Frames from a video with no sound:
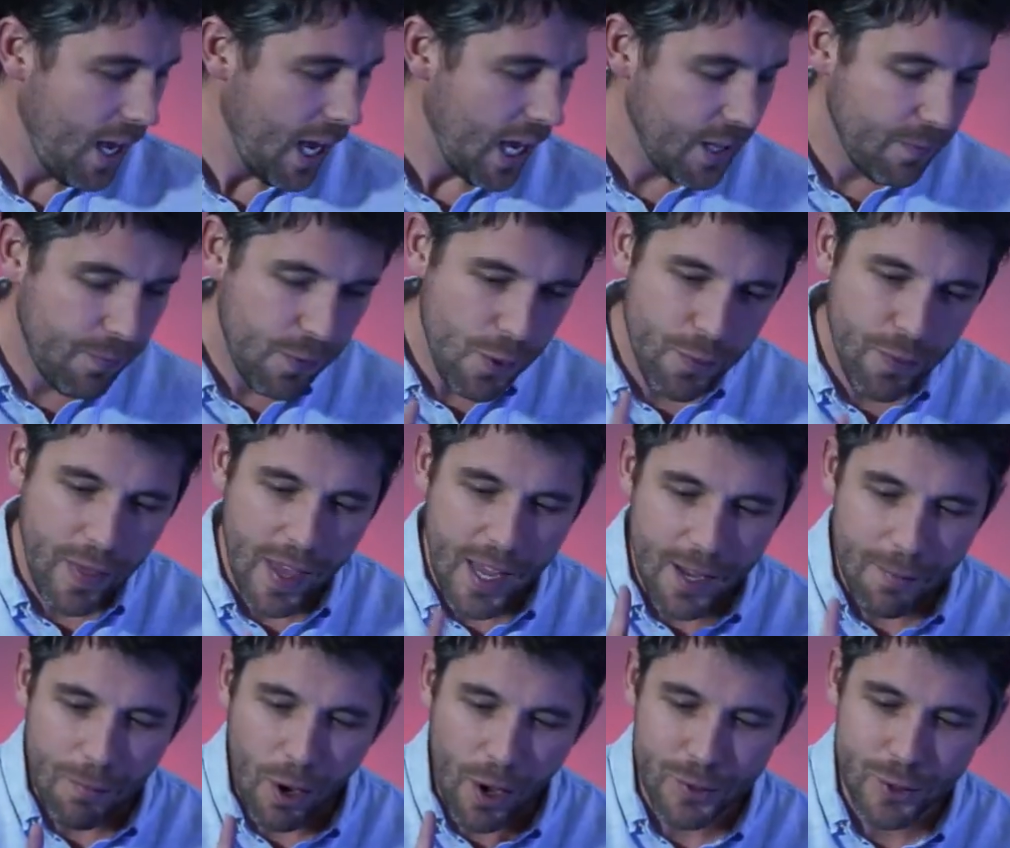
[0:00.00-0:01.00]
And if you think
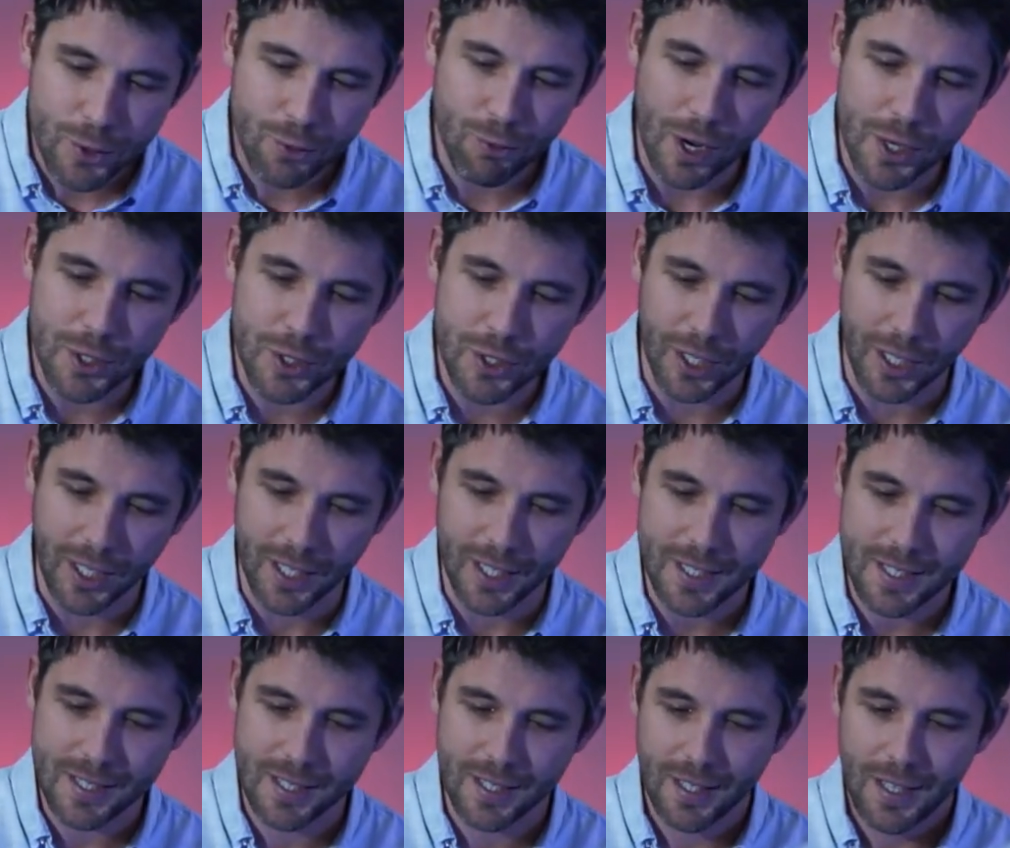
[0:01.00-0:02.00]
I'm overstretching
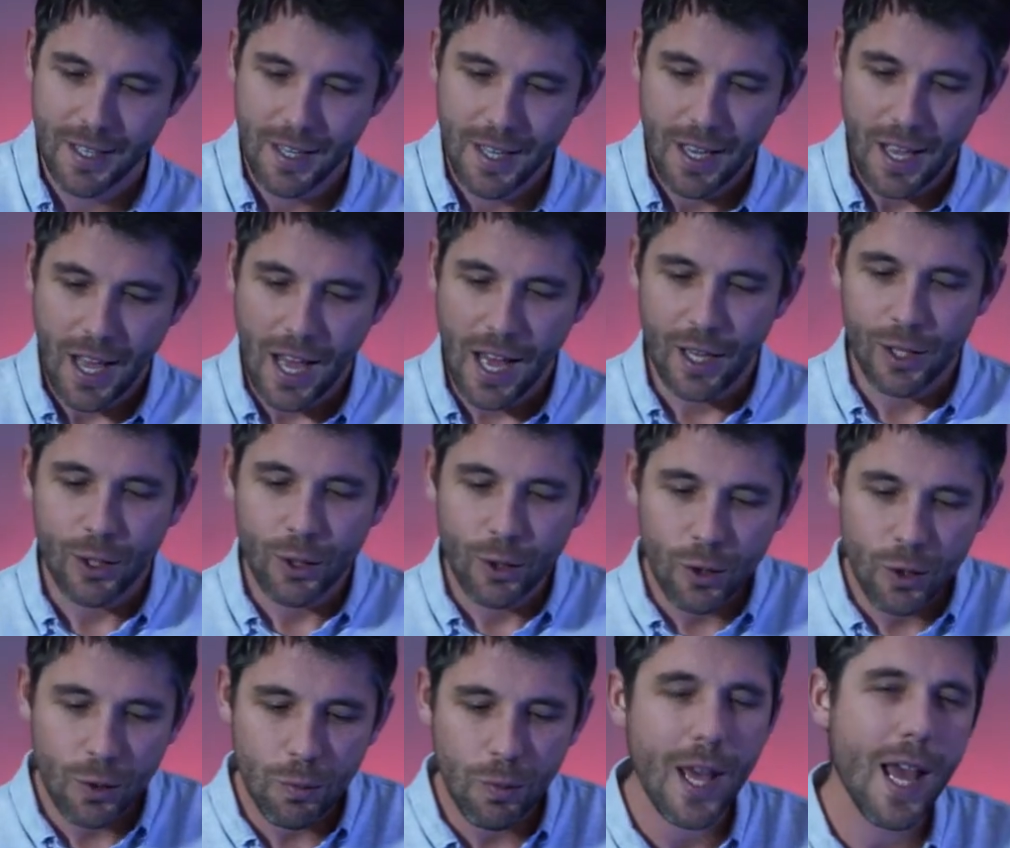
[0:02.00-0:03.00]
it,
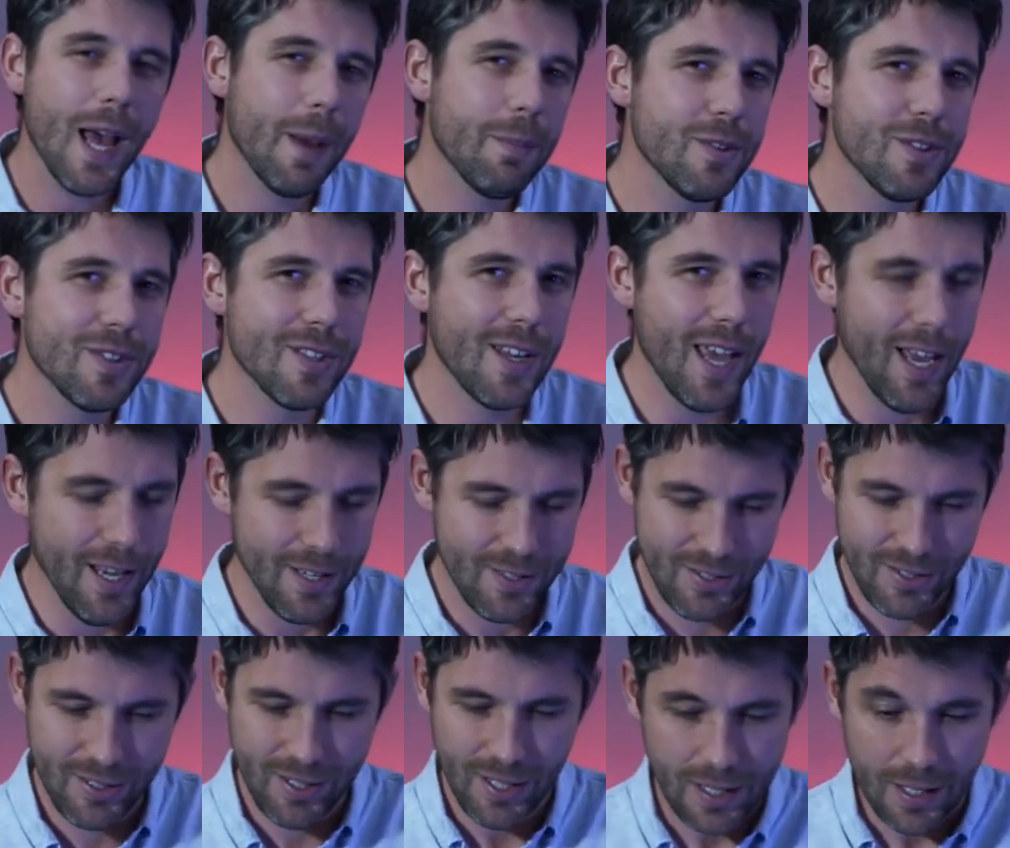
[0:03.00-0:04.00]
look at what happens
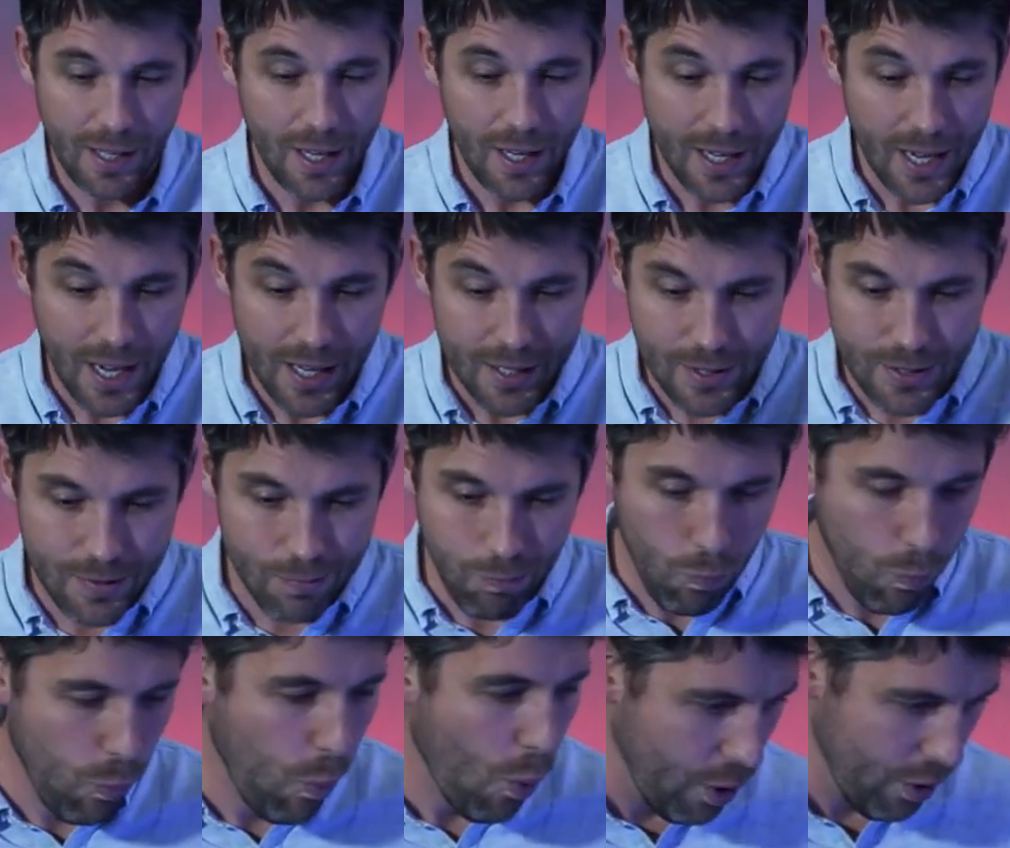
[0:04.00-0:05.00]
next. It gets
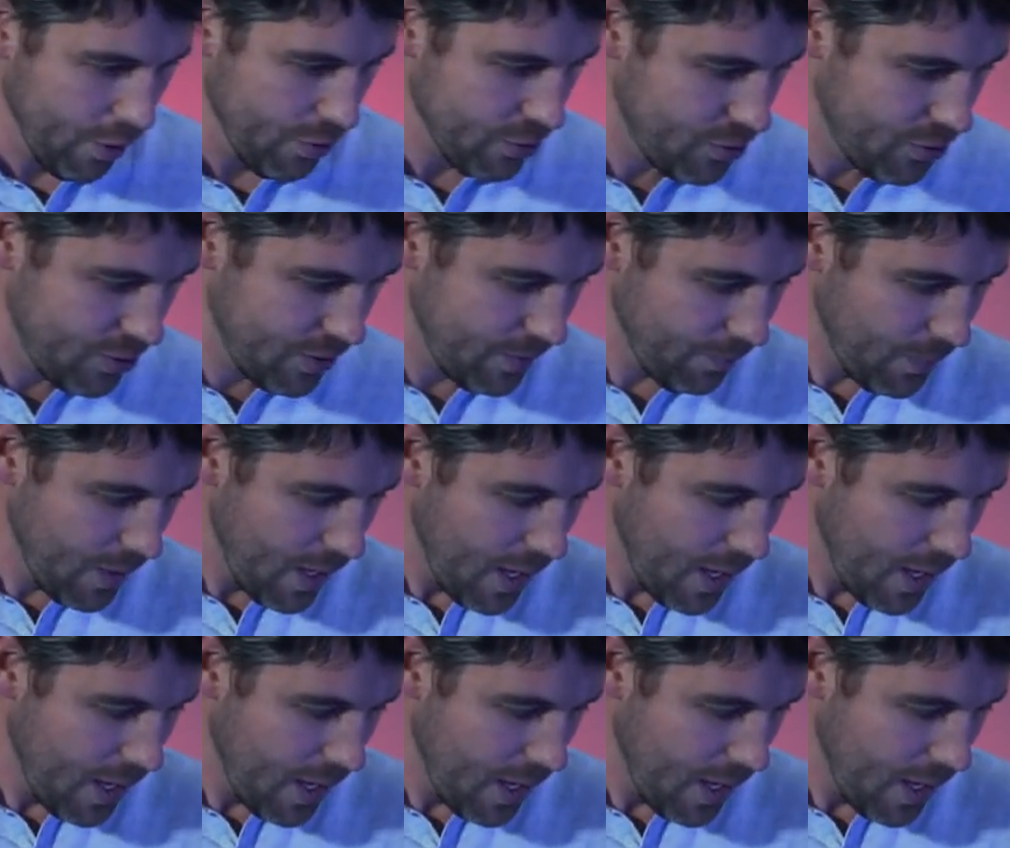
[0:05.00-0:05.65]
worse.